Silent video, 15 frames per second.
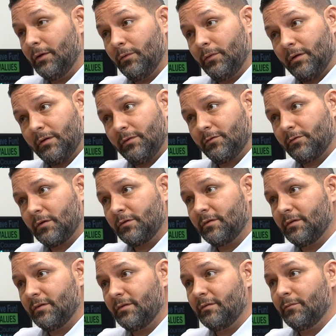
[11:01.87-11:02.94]
I know that
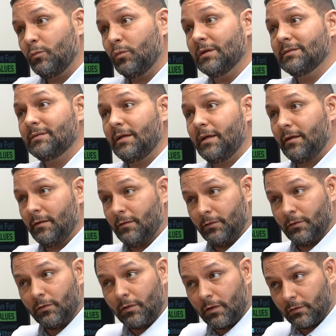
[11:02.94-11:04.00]
construction was taking a
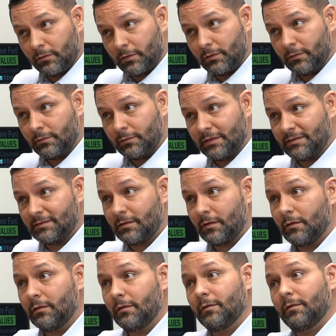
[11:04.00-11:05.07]
little longer. It's
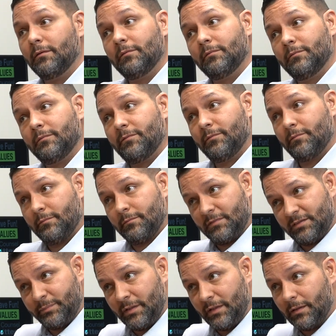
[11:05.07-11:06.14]
starting to
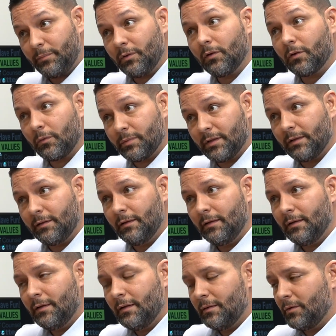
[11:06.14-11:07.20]
speed up a little
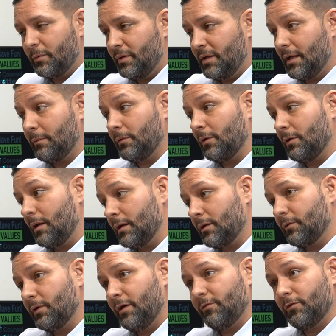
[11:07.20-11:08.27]
bit, but being able to
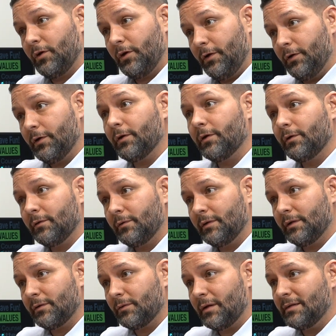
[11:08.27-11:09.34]
lock a rate for a year
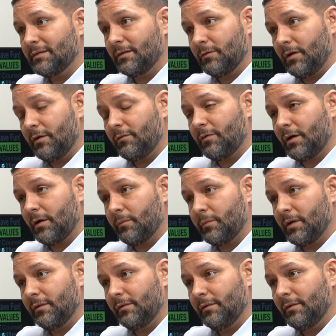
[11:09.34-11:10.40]
in a rising rate
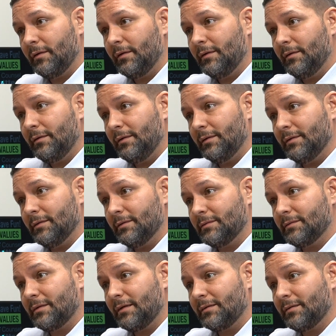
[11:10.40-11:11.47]
environment
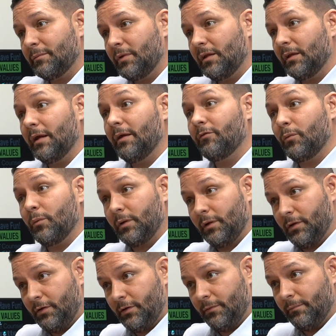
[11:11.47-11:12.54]
is not something that everyone
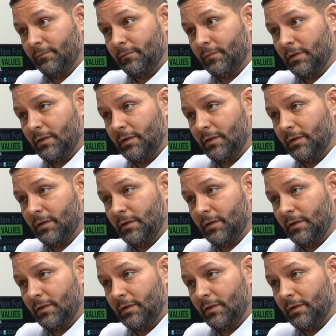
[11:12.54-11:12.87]
can do.